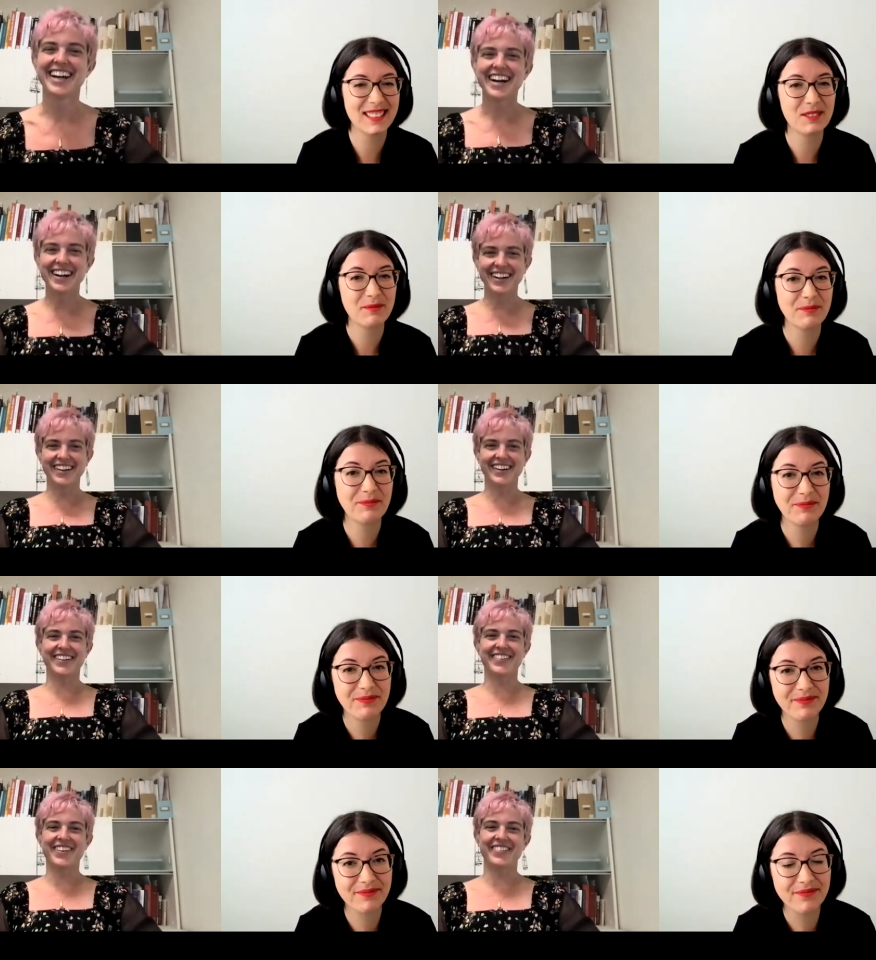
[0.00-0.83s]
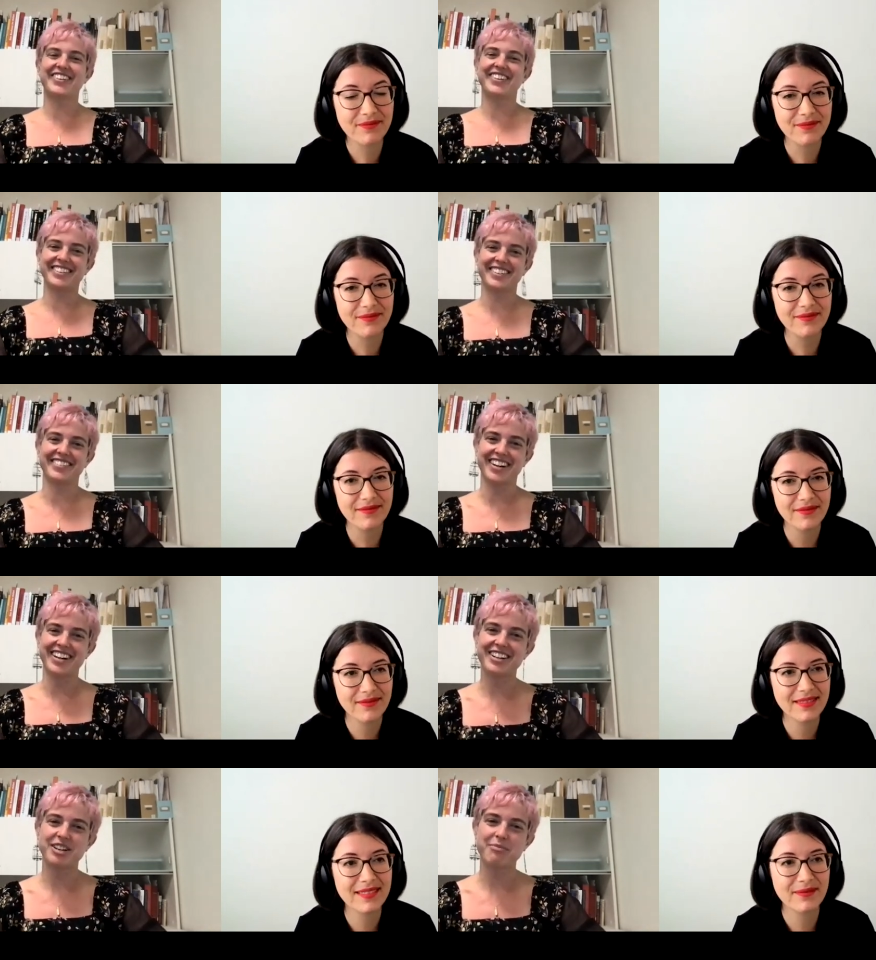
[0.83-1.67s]
Speaker 1: uh, I'm currently
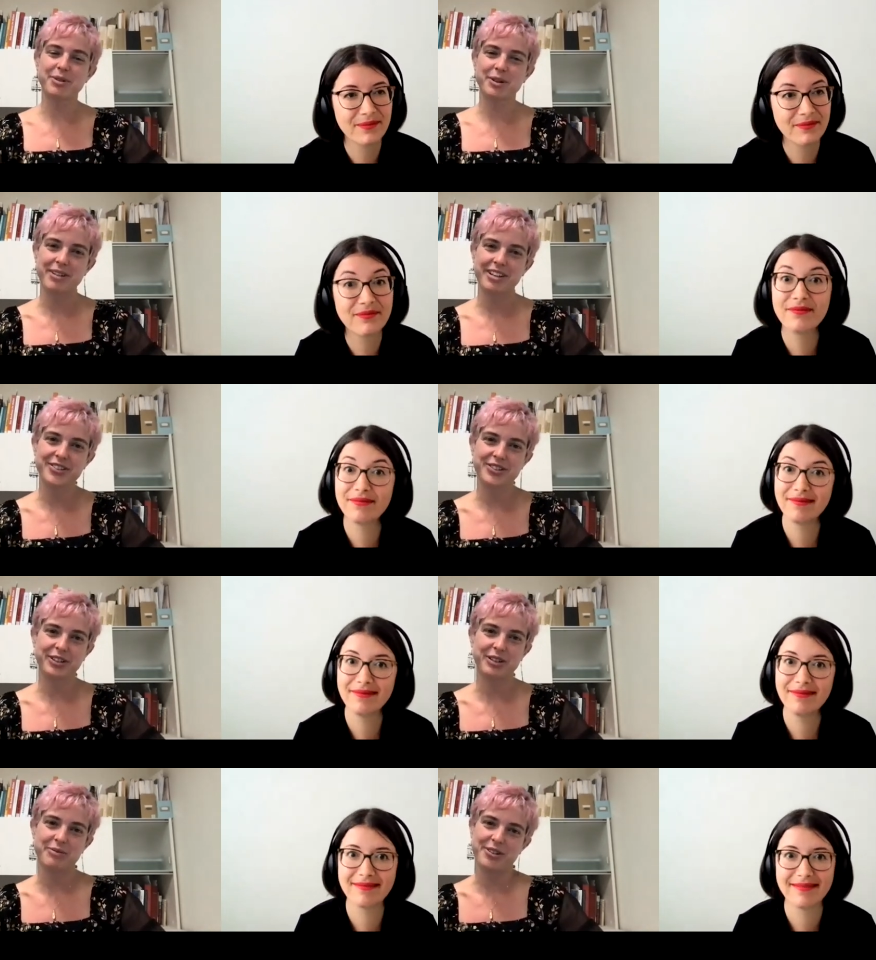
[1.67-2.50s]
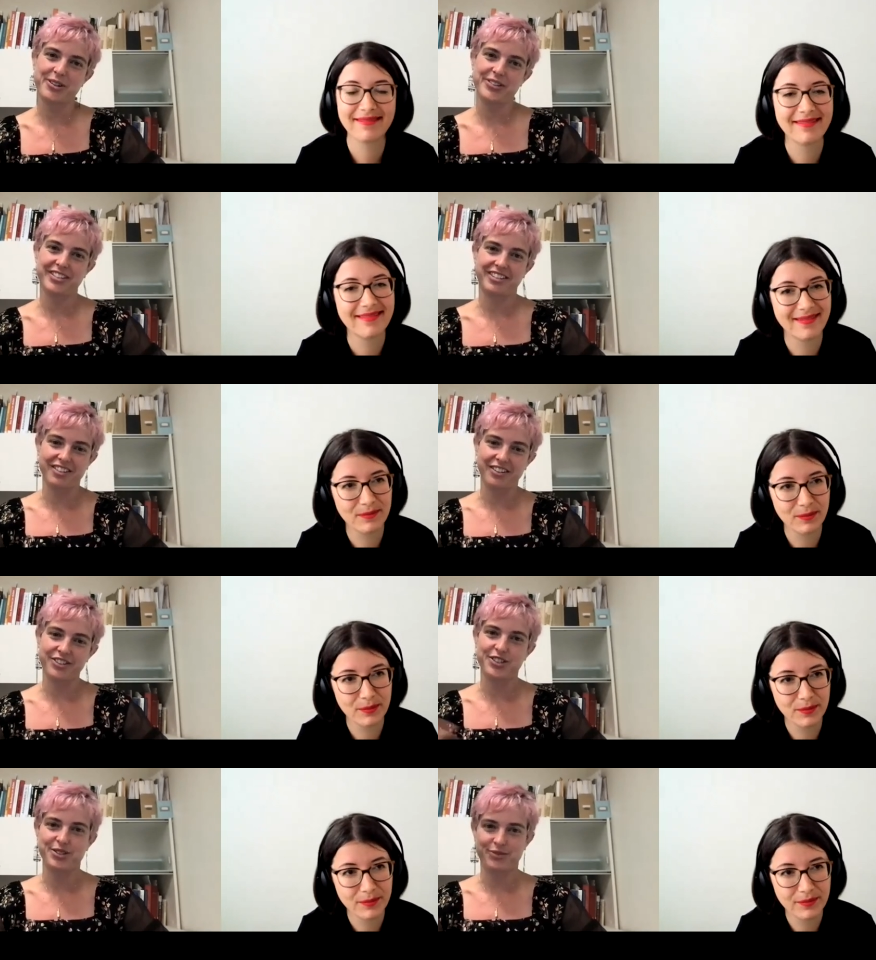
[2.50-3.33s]
writing a book manuscript called
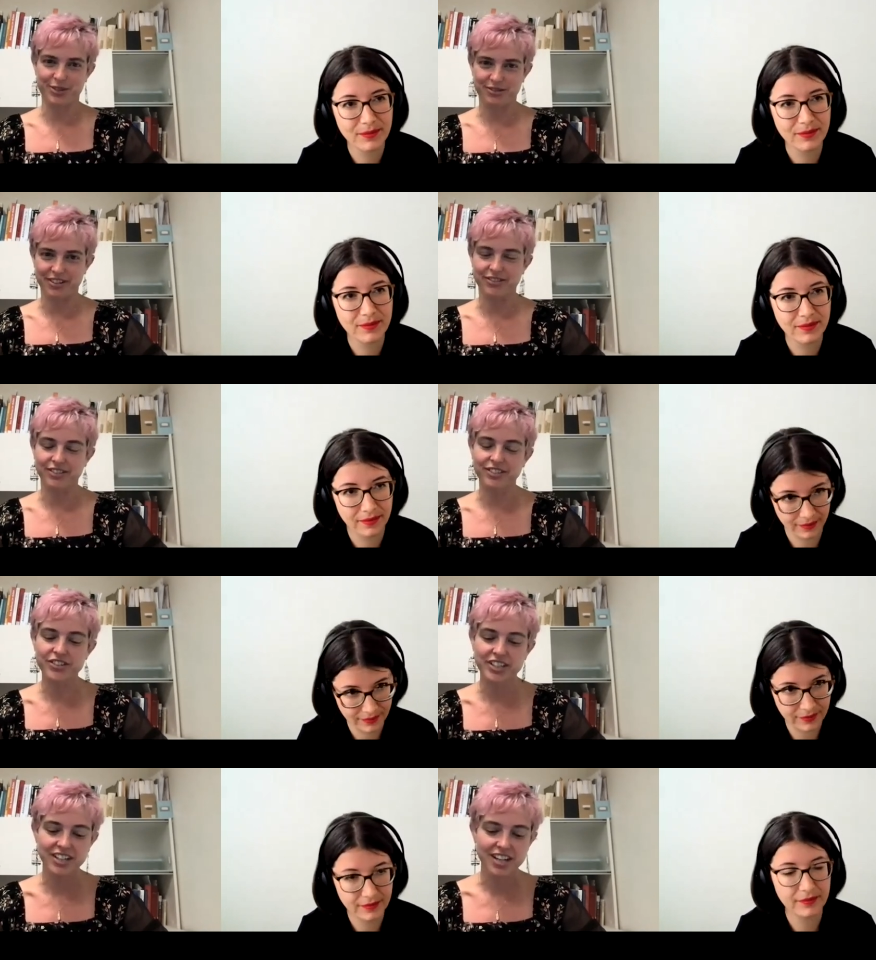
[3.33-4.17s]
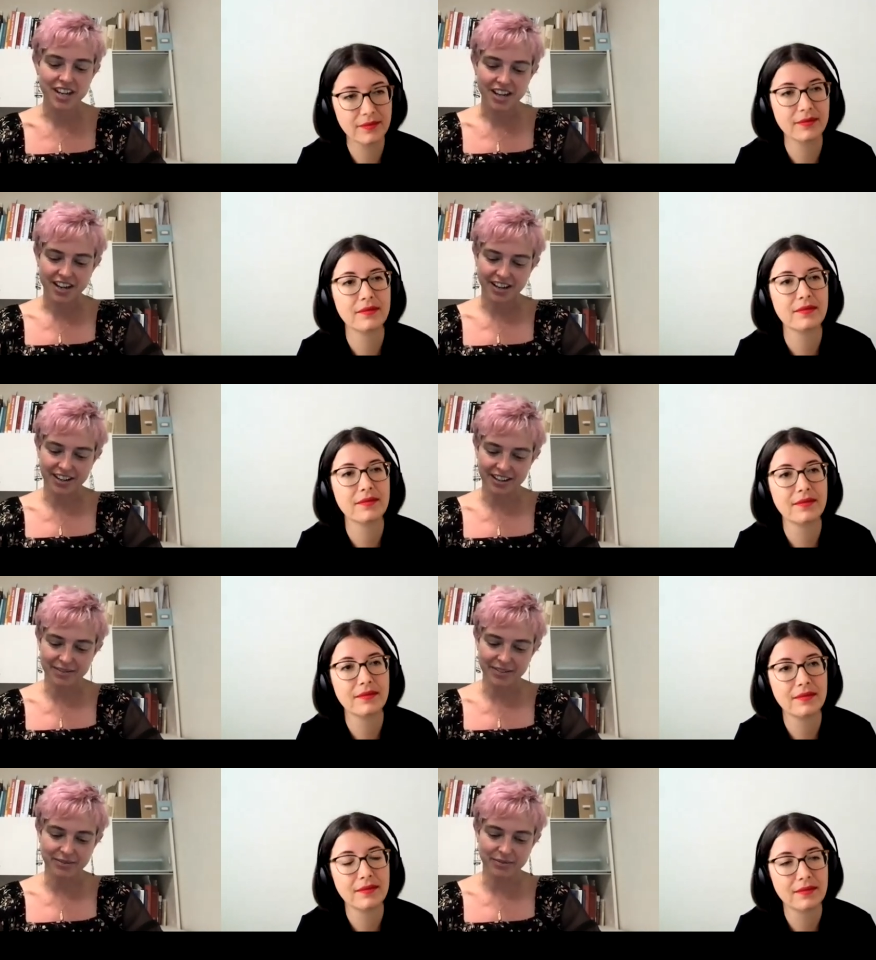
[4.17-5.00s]
Technologies for the Revolution,
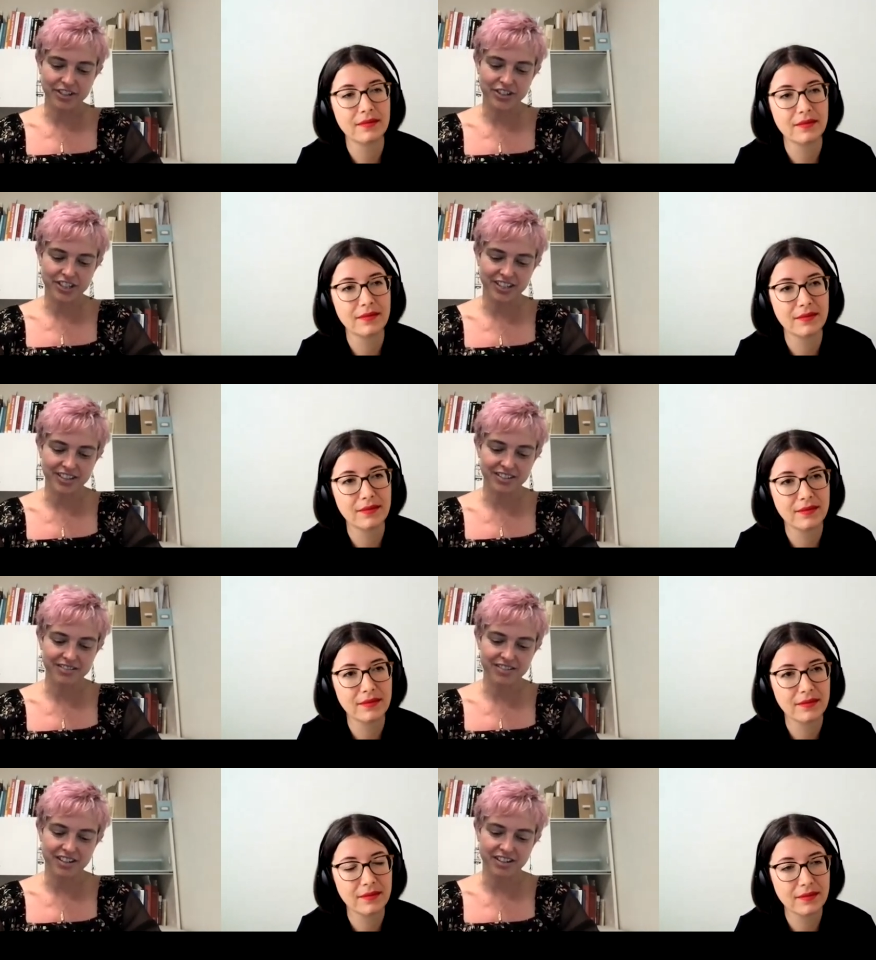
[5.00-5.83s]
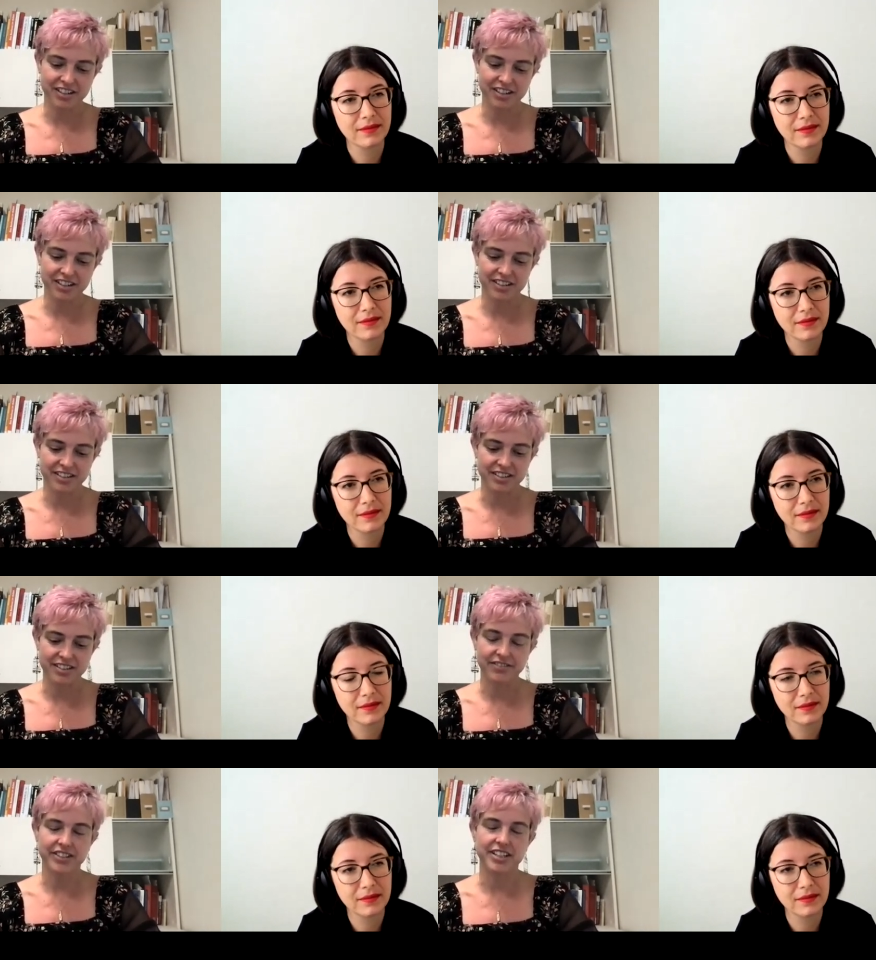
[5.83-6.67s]
um, in which I talk
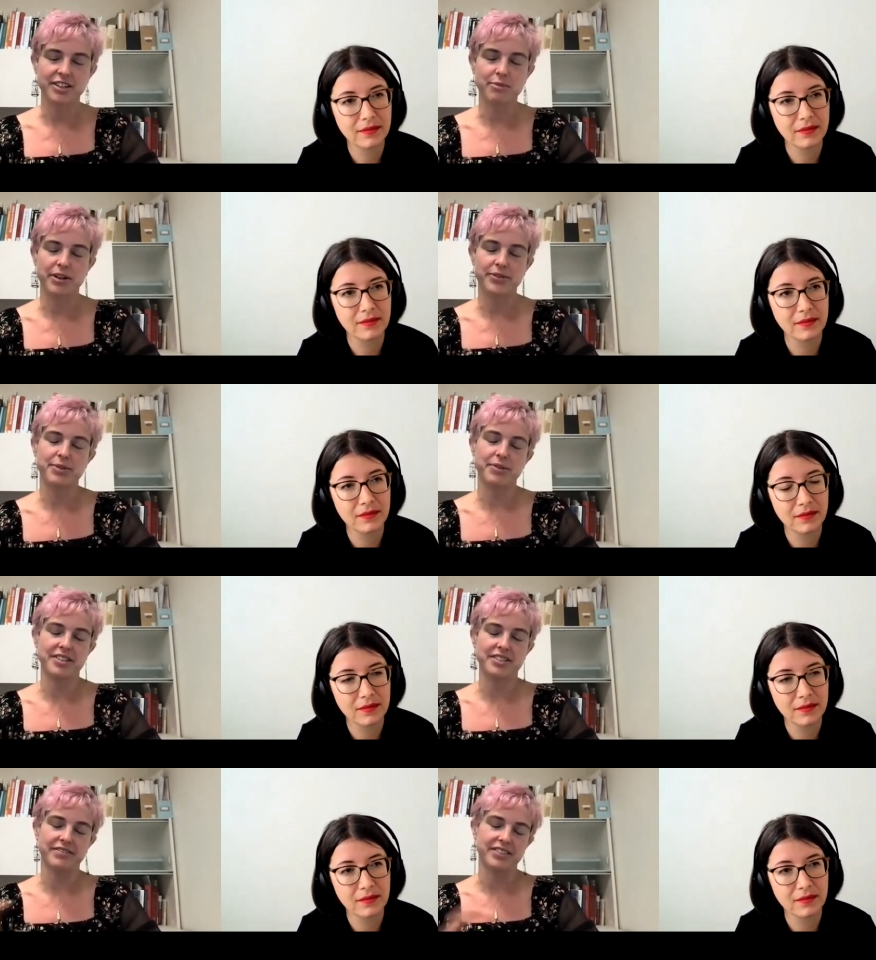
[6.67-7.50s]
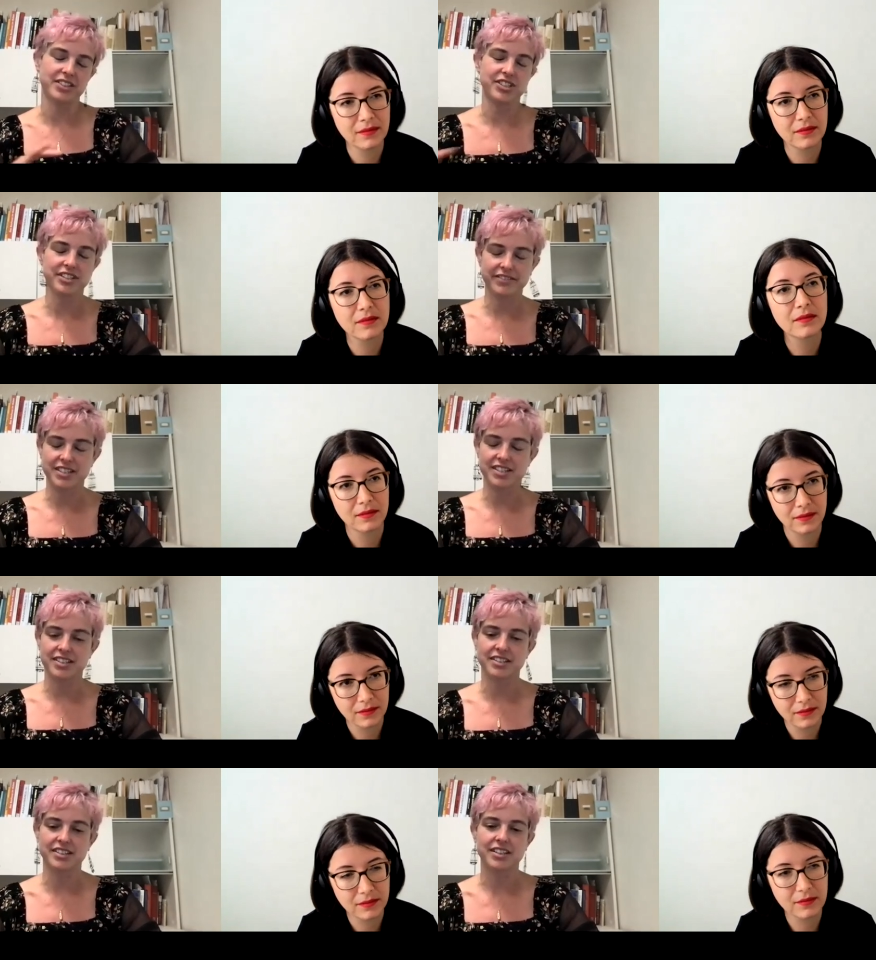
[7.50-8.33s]
extensively about the ways in which
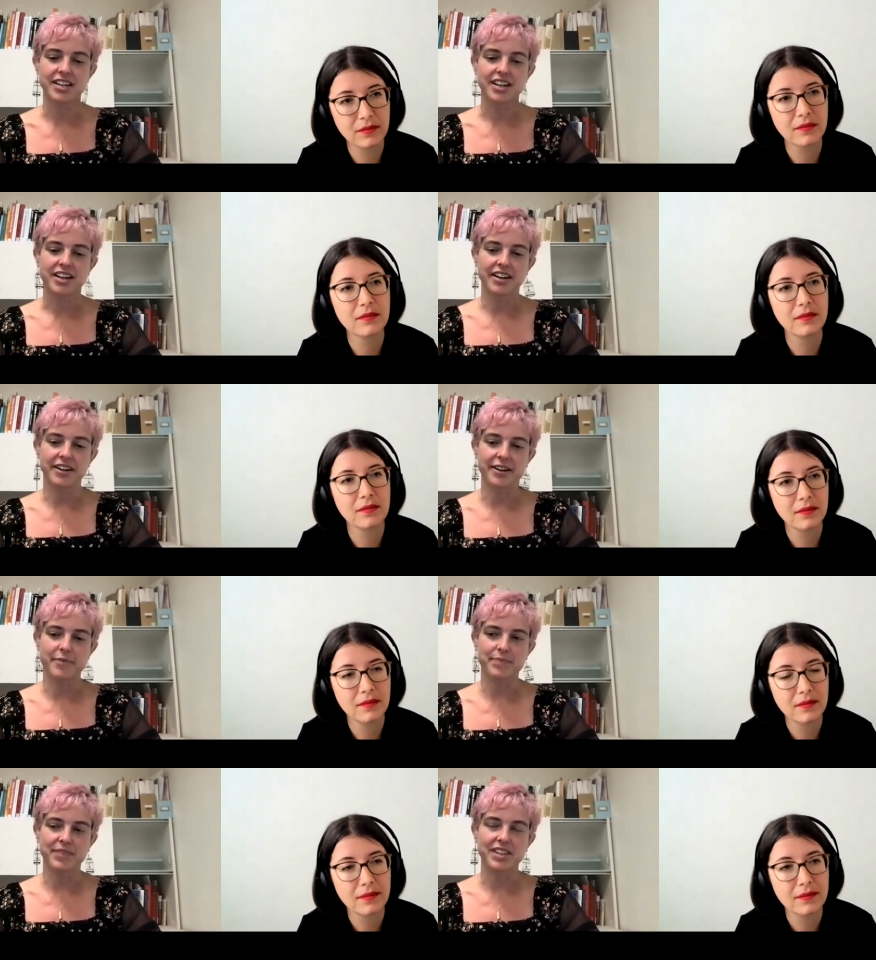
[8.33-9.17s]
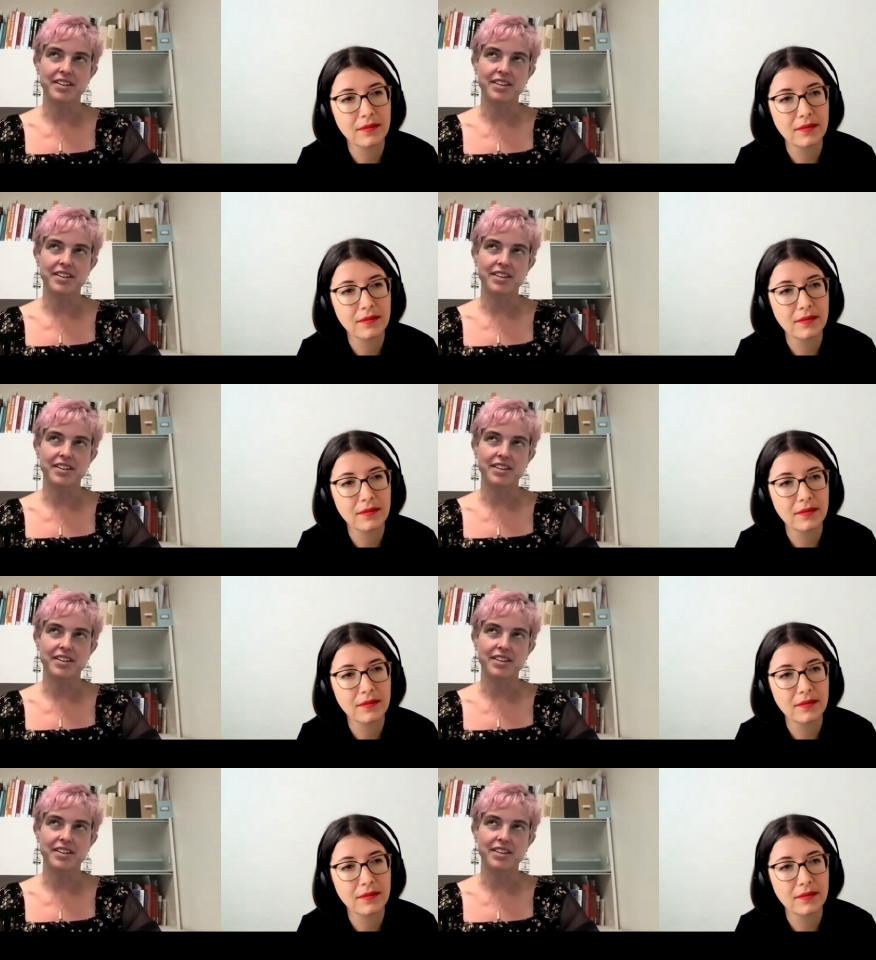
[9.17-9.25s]
Devětsil um,